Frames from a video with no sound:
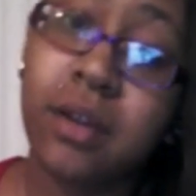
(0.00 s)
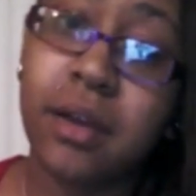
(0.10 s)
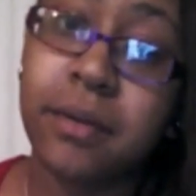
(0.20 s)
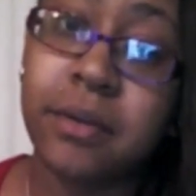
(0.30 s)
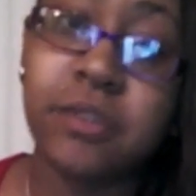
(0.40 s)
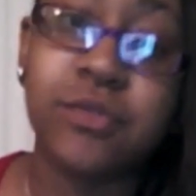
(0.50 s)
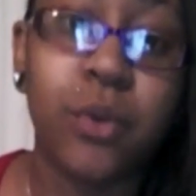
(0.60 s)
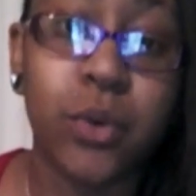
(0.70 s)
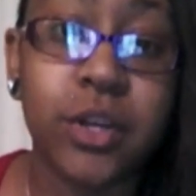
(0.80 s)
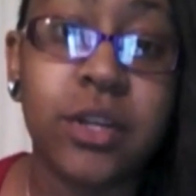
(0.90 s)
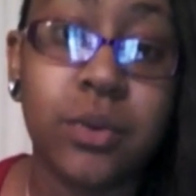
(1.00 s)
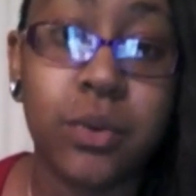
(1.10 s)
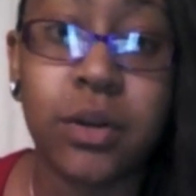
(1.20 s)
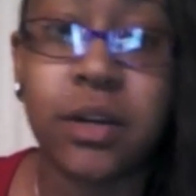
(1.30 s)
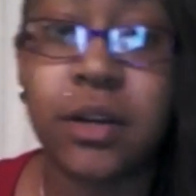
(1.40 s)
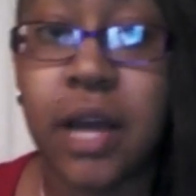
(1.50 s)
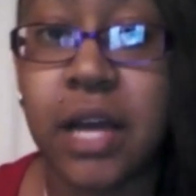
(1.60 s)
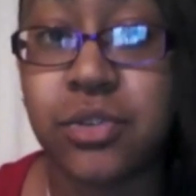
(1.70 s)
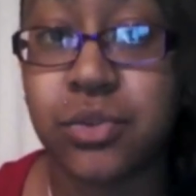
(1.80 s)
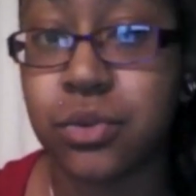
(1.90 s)
and for your
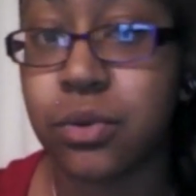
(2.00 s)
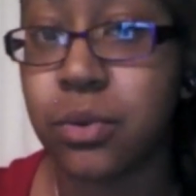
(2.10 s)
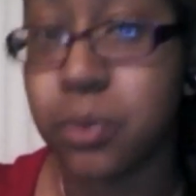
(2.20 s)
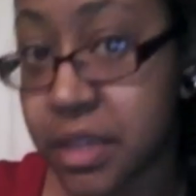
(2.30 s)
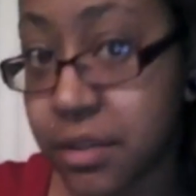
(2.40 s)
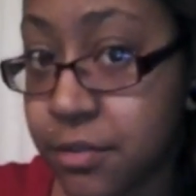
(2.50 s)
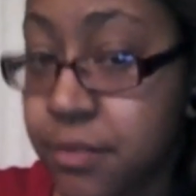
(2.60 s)
actual weave.